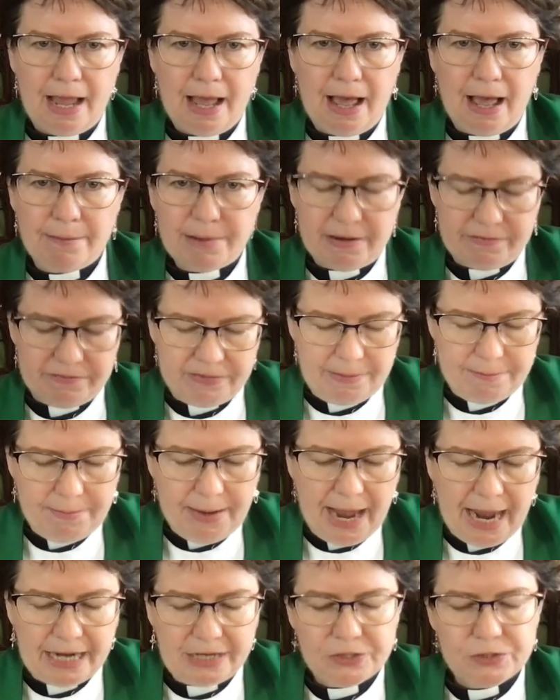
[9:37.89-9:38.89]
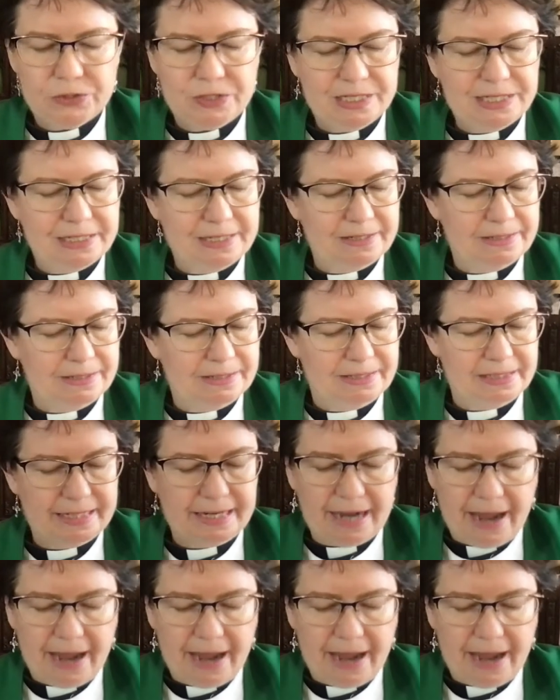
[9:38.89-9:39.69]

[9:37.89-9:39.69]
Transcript: above the patron's